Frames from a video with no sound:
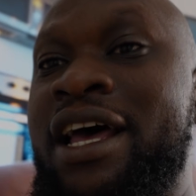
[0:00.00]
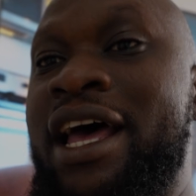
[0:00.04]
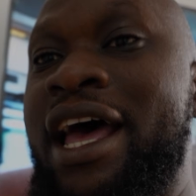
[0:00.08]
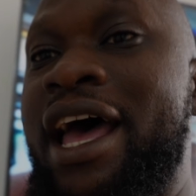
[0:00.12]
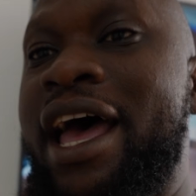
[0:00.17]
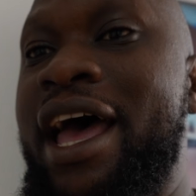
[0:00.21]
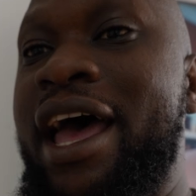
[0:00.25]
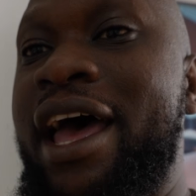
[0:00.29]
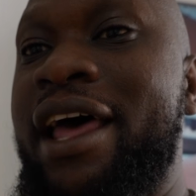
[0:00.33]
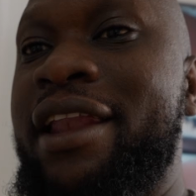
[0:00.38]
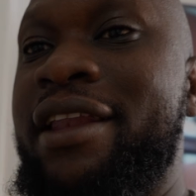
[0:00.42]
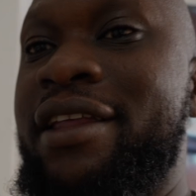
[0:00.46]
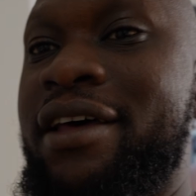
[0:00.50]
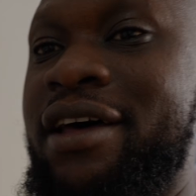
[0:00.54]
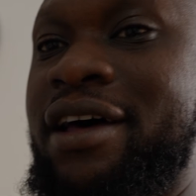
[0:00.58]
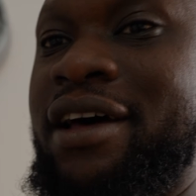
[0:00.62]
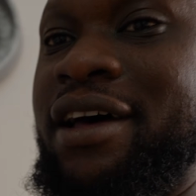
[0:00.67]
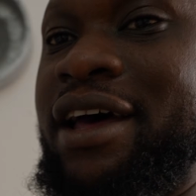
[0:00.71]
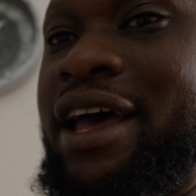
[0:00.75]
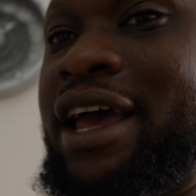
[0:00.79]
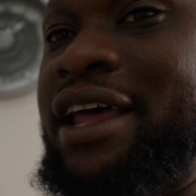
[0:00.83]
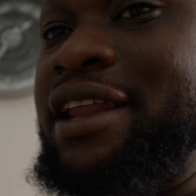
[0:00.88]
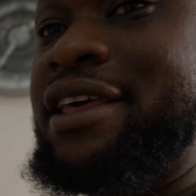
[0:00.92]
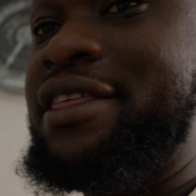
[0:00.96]
and
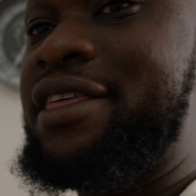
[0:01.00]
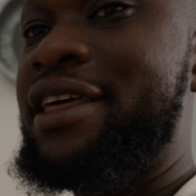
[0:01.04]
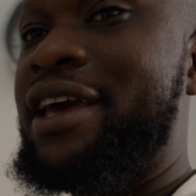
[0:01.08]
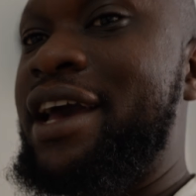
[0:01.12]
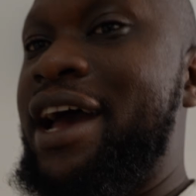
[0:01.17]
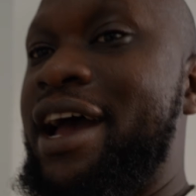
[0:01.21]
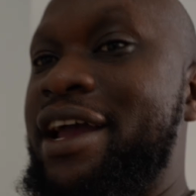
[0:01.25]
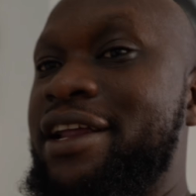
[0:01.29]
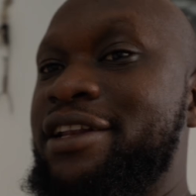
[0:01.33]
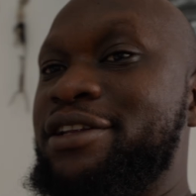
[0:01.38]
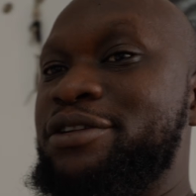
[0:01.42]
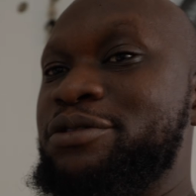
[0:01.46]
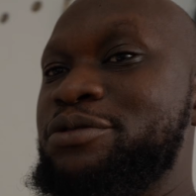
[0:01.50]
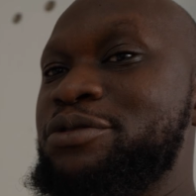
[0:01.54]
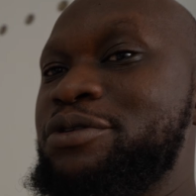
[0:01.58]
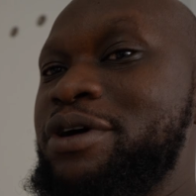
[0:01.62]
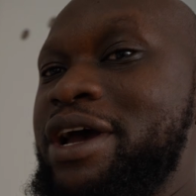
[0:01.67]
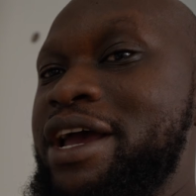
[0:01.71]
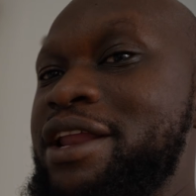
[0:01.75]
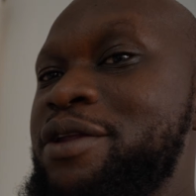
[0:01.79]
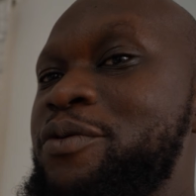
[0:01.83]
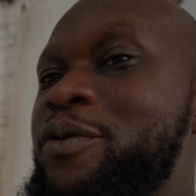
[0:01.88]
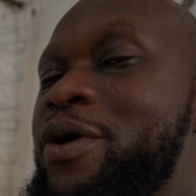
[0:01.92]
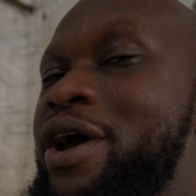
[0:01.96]
anything I do,
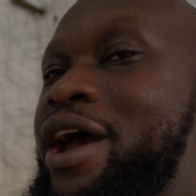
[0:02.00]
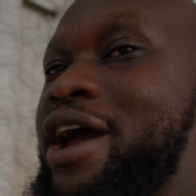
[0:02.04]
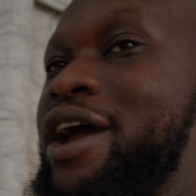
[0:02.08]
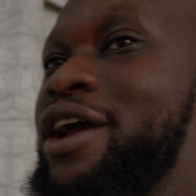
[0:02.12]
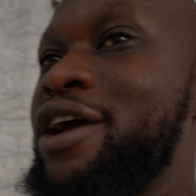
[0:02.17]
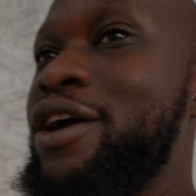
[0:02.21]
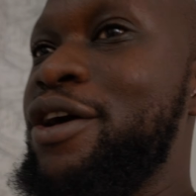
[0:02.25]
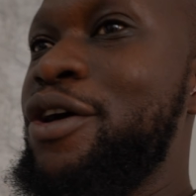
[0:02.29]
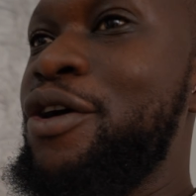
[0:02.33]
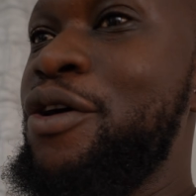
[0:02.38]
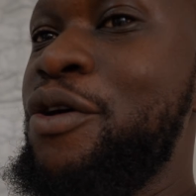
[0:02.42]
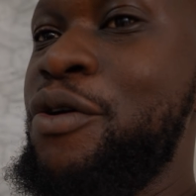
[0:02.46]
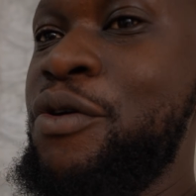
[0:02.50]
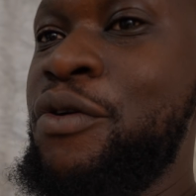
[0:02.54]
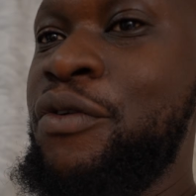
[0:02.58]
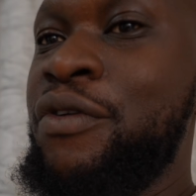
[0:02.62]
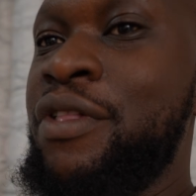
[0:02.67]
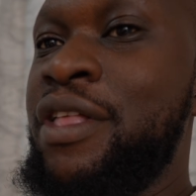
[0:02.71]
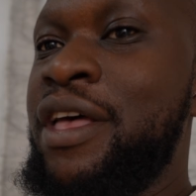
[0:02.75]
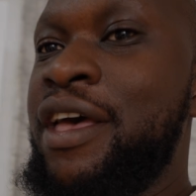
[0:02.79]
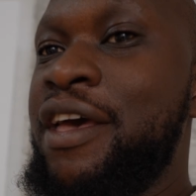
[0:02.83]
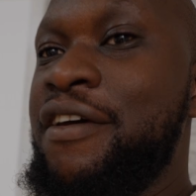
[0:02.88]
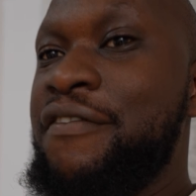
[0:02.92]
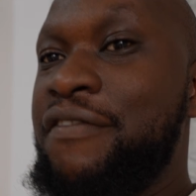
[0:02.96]
anywhere I go,
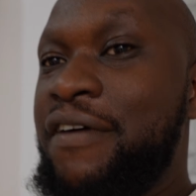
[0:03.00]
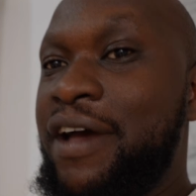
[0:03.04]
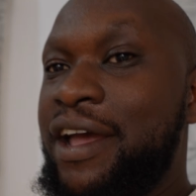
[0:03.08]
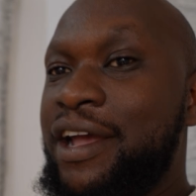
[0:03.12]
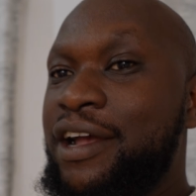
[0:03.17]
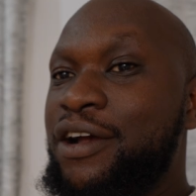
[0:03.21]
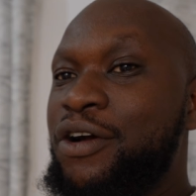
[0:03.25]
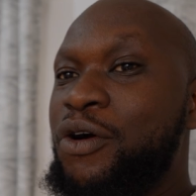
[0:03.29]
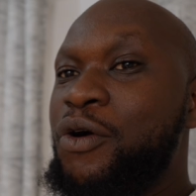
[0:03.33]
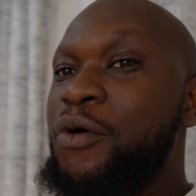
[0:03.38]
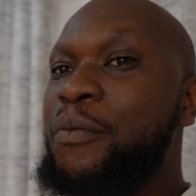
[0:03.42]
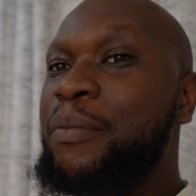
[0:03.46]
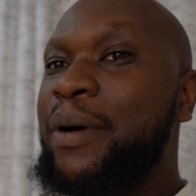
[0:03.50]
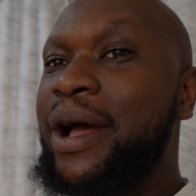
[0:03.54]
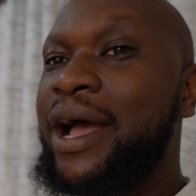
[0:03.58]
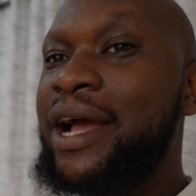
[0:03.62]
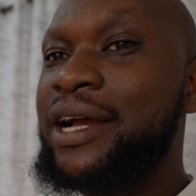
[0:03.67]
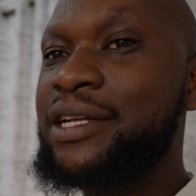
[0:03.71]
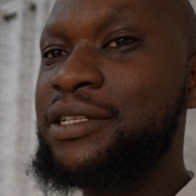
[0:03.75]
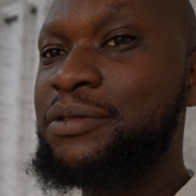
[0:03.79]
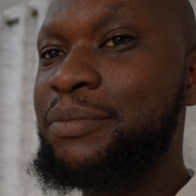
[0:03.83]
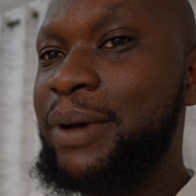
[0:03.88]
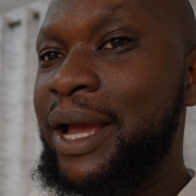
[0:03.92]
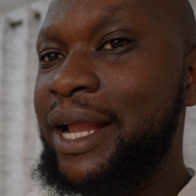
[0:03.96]
if I go
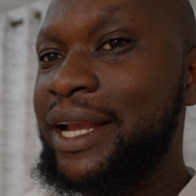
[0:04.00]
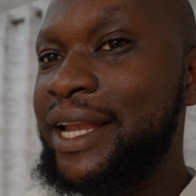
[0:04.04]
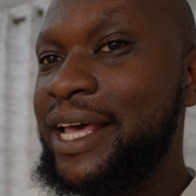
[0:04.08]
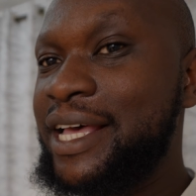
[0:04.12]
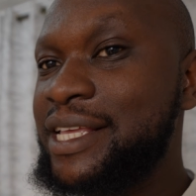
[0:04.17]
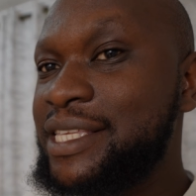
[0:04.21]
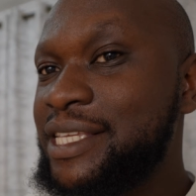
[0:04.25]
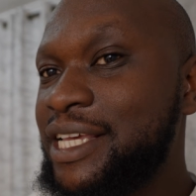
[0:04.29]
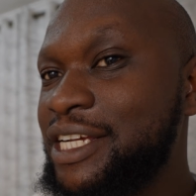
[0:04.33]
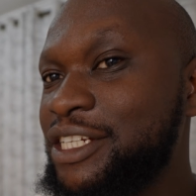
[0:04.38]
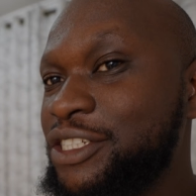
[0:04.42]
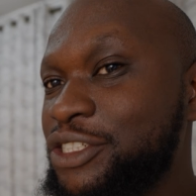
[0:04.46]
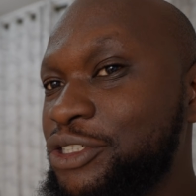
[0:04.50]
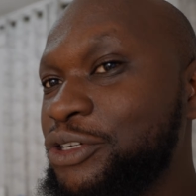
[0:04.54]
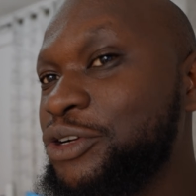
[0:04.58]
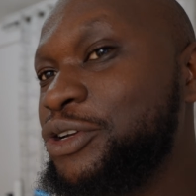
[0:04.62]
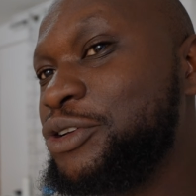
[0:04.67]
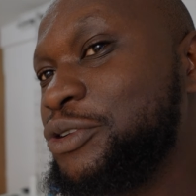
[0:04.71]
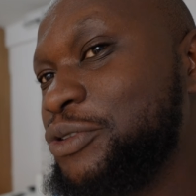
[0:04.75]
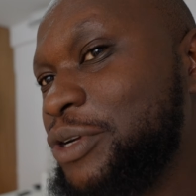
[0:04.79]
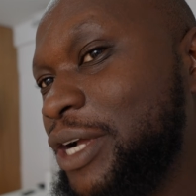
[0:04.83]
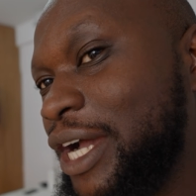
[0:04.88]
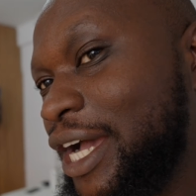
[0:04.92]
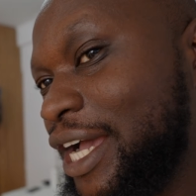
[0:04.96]
back to my desk and show
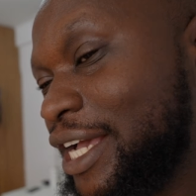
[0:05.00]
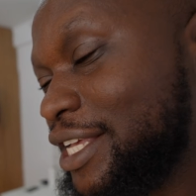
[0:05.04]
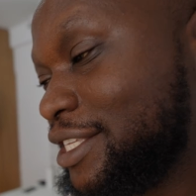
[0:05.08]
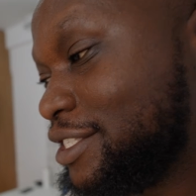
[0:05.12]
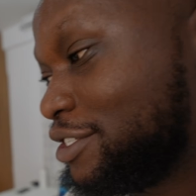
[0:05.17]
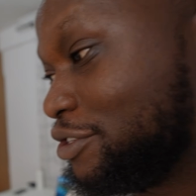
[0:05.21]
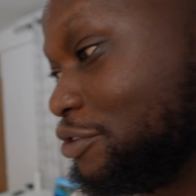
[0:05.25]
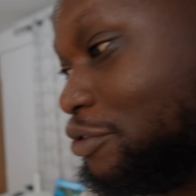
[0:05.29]
you guys,